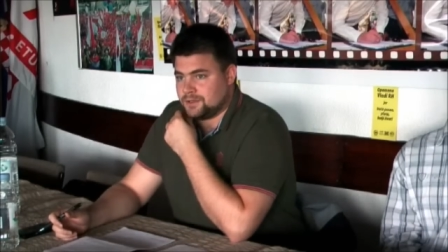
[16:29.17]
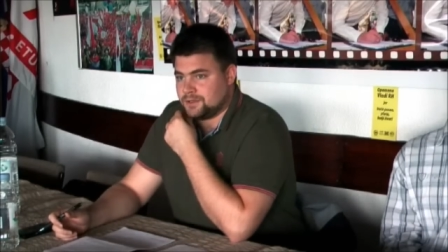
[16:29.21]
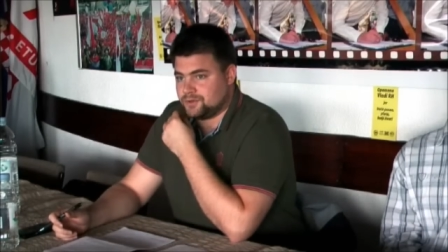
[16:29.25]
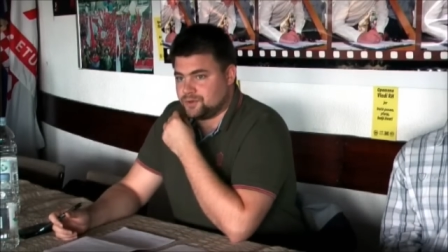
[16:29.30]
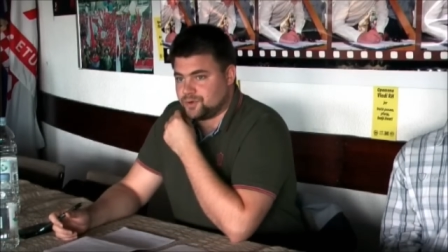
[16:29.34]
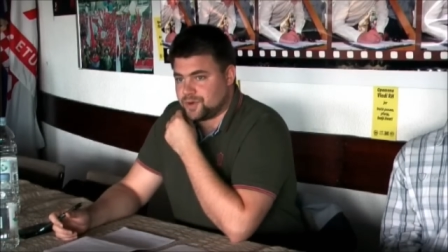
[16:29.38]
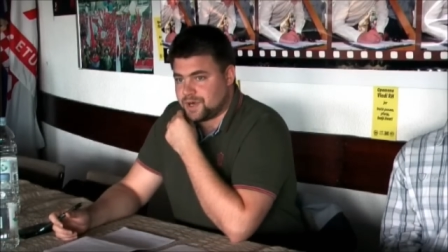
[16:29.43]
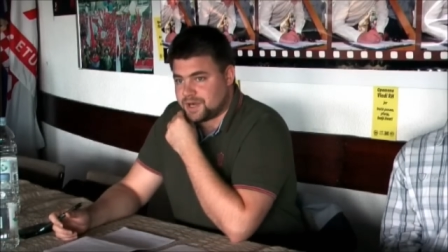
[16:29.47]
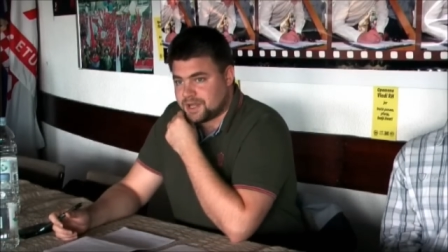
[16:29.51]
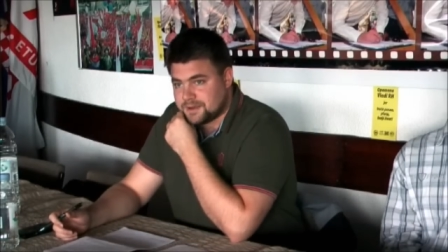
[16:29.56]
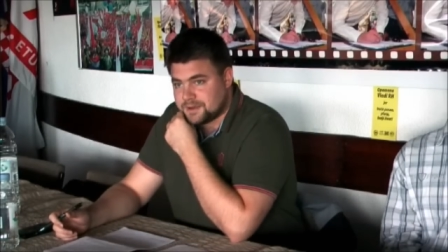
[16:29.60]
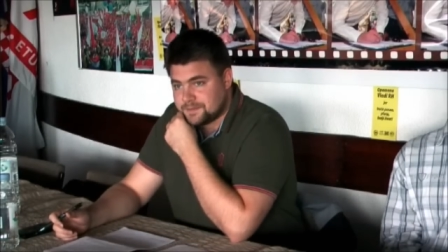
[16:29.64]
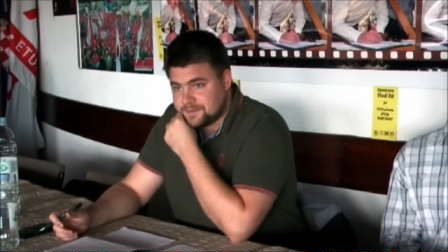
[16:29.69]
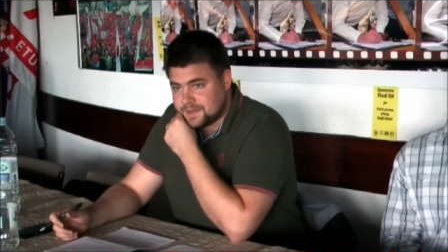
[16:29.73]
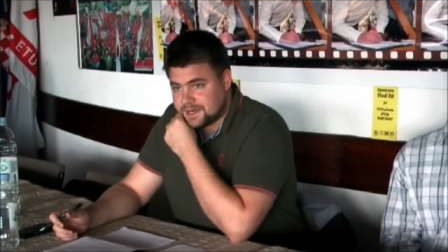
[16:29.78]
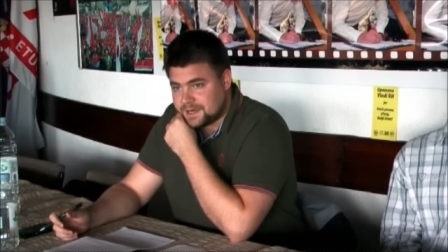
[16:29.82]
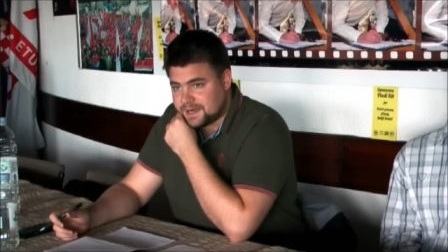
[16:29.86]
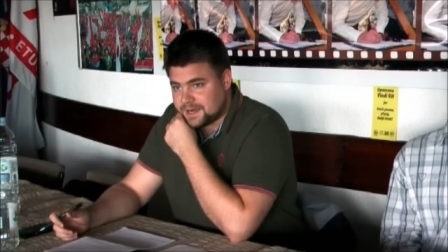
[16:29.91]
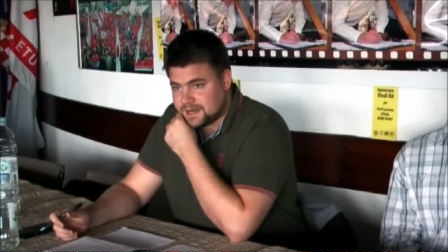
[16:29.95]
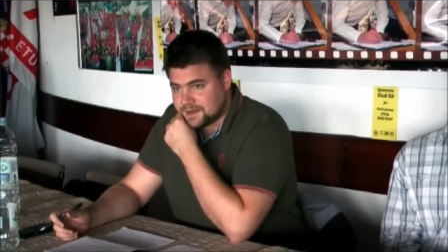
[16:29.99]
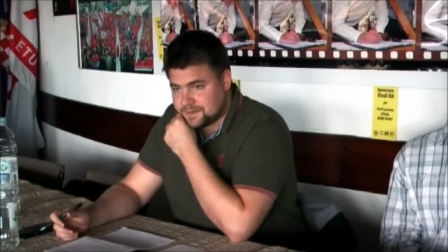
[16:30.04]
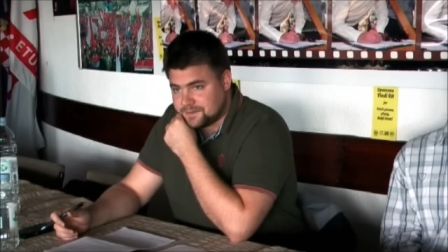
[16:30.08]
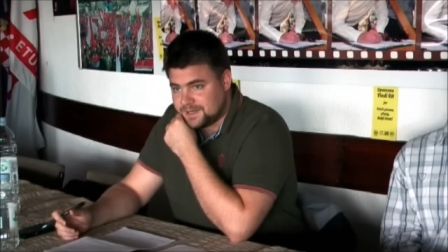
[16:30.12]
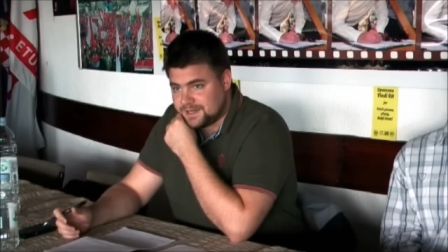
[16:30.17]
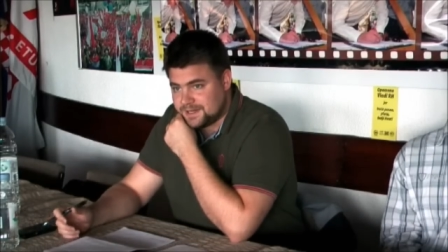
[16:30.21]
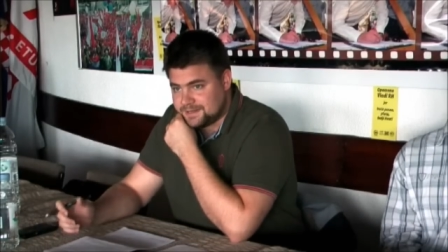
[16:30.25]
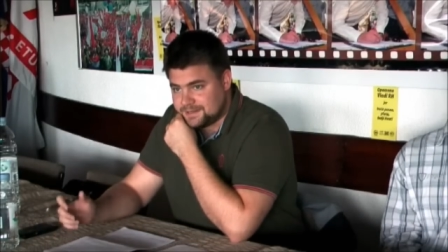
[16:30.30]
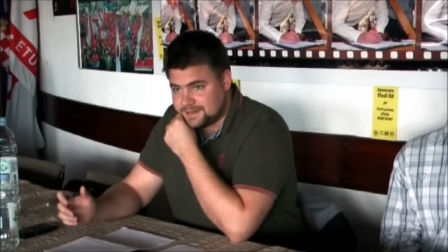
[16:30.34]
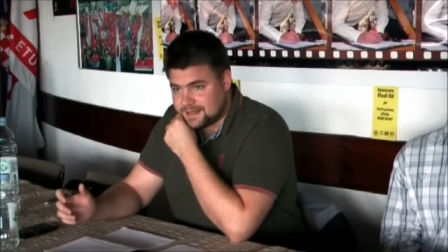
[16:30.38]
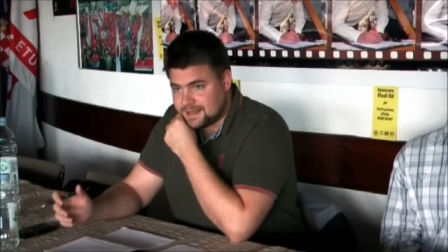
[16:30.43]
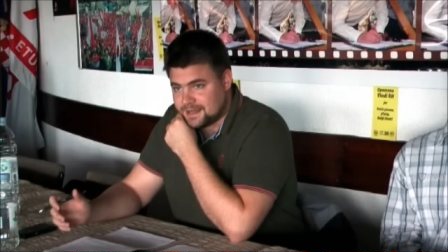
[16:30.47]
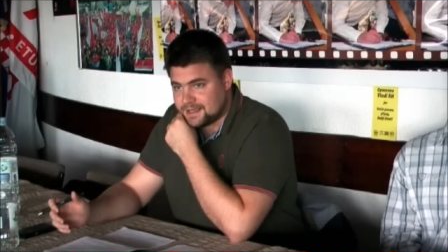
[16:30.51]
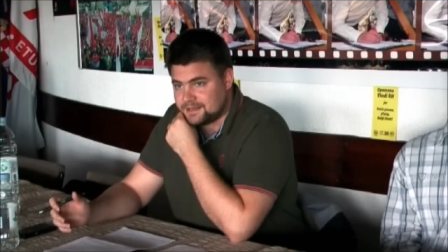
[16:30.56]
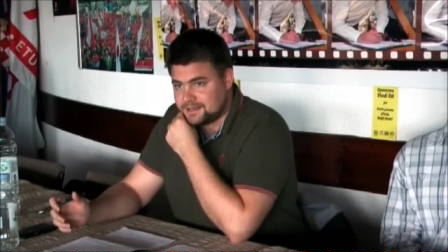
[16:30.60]
to re
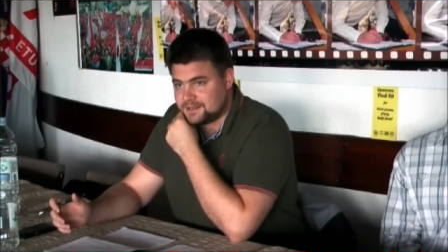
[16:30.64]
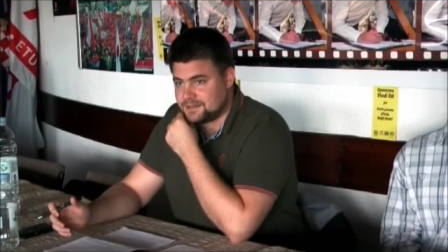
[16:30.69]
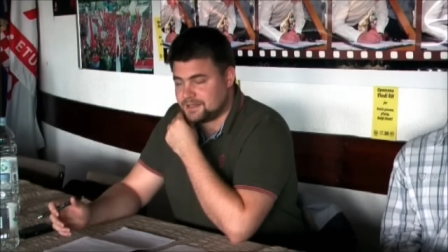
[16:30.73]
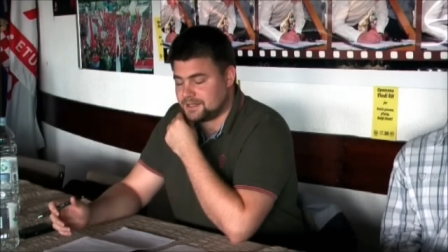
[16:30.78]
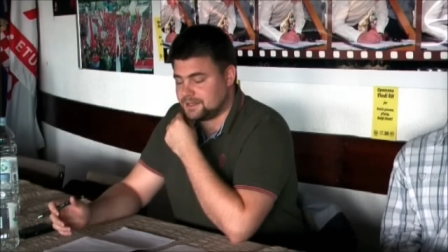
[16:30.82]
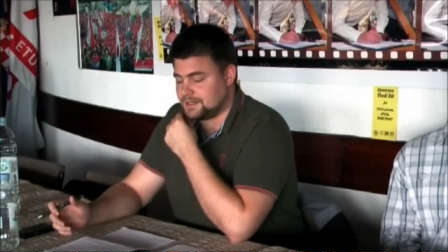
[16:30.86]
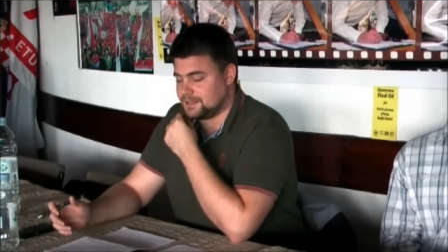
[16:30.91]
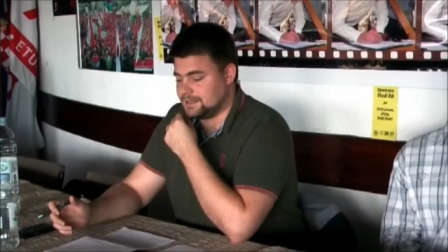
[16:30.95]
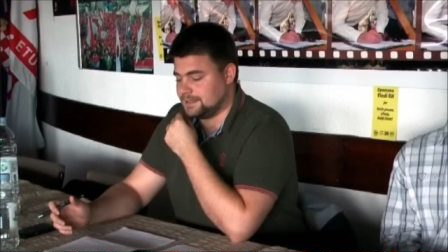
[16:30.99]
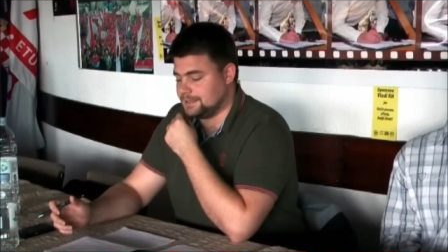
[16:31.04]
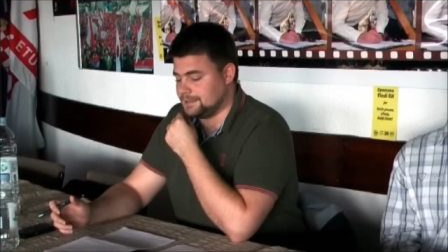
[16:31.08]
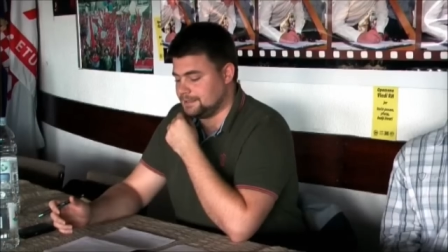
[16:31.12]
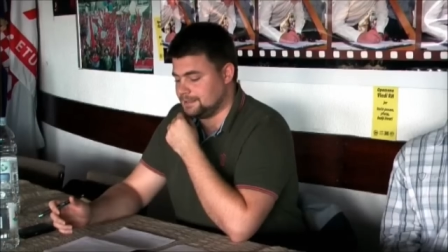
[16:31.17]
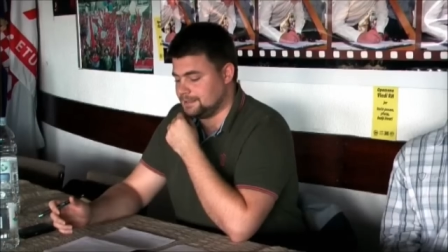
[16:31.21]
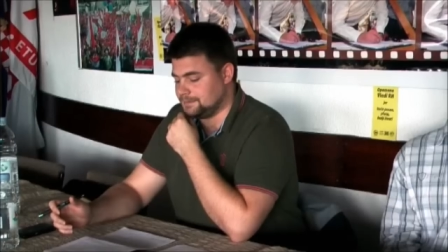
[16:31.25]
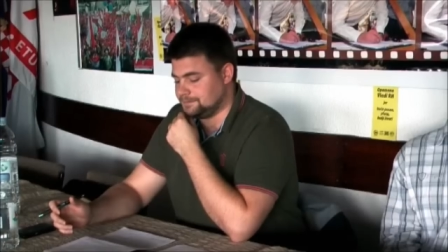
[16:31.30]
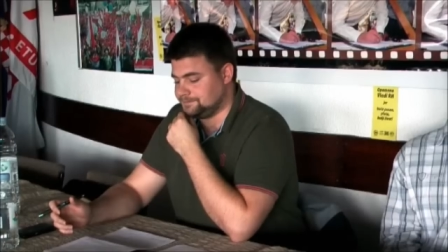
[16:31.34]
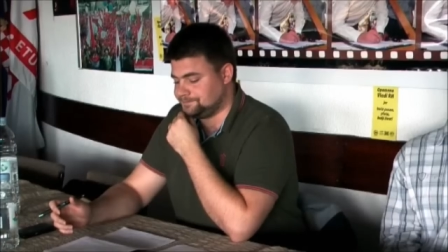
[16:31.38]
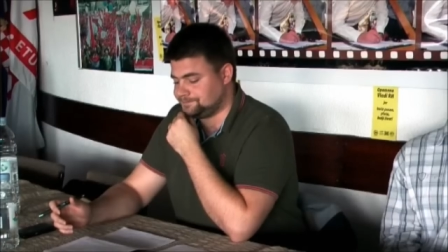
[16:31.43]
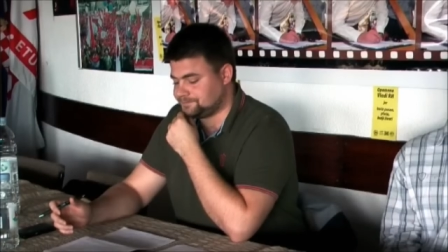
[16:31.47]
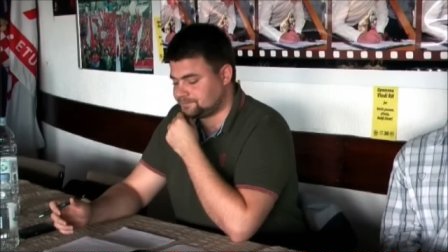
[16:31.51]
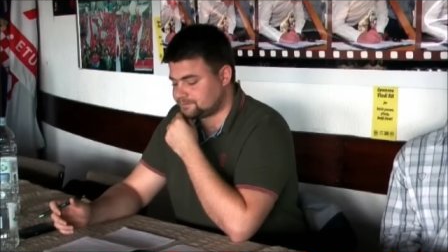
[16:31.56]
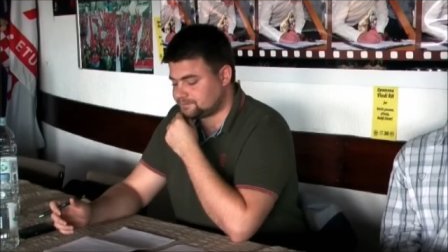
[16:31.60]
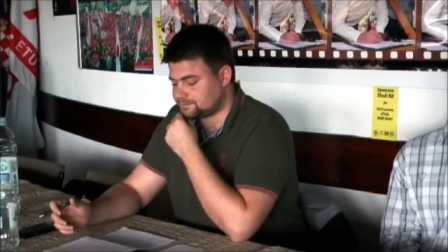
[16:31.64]
rehabilitate. Um,